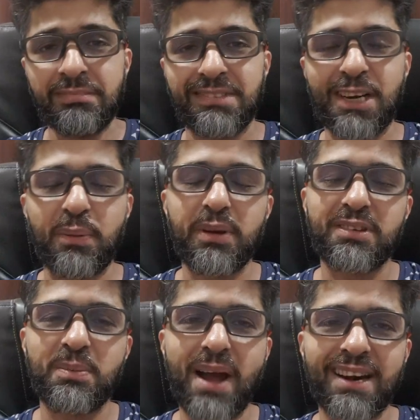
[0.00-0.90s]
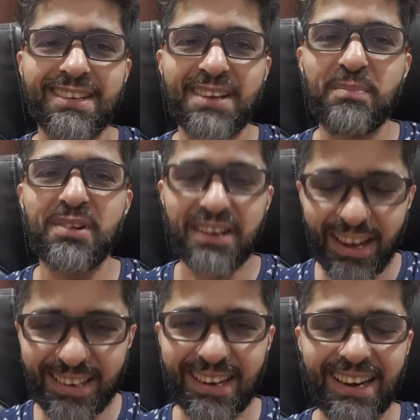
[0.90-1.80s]
Jet Airways is a bad example
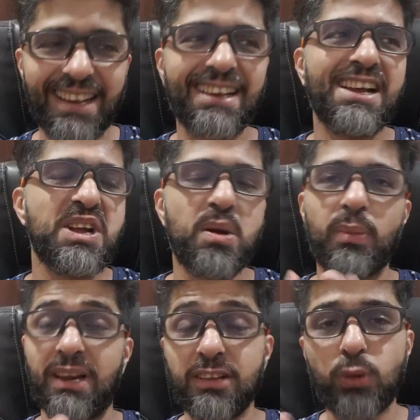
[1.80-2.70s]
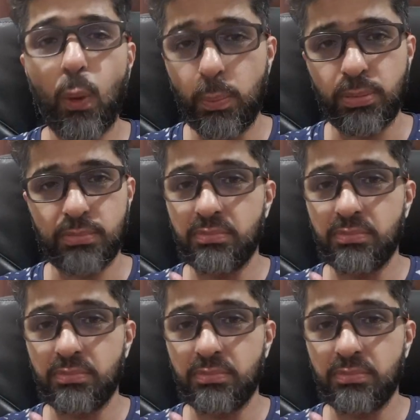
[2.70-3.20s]
currently, but let's hope.